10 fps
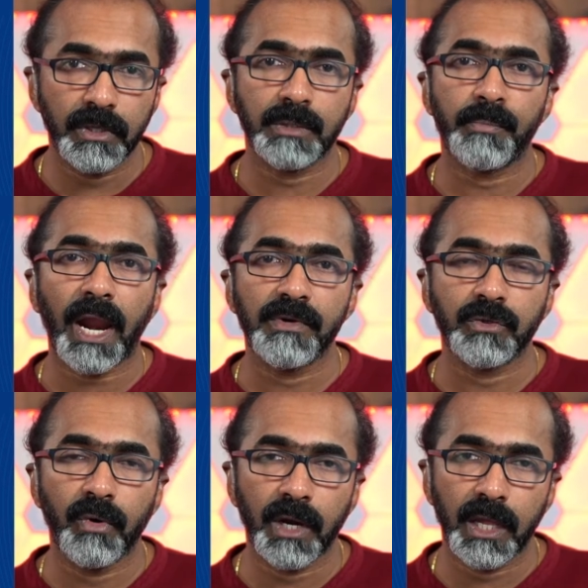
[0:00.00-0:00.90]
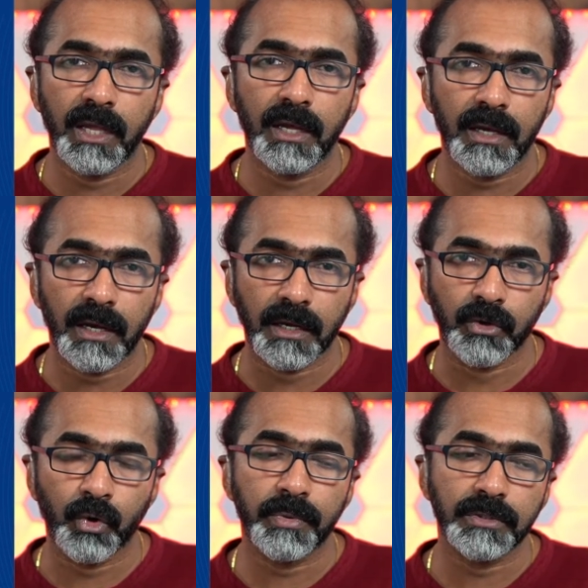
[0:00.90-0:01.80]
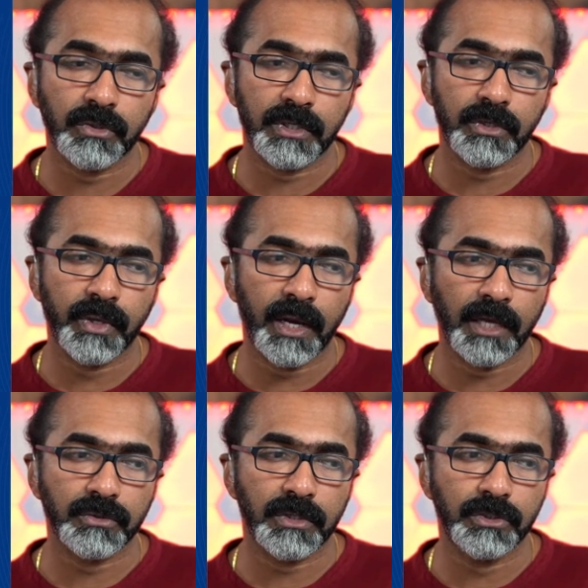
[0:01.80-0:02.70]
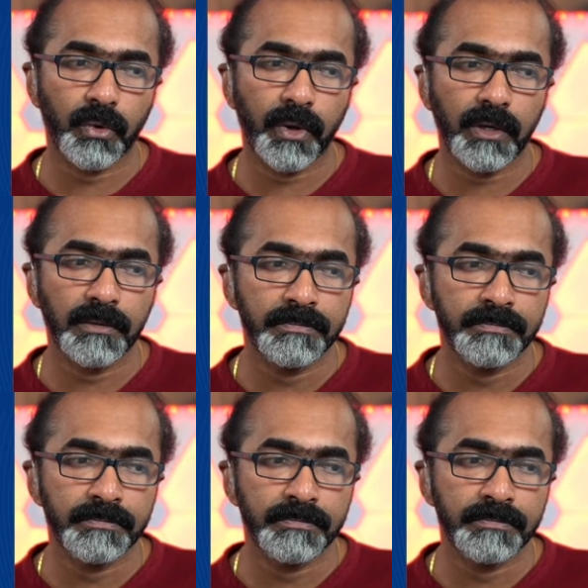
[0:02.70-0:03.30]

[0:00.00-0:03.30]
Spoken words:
it's a private only group, so that you can actually join.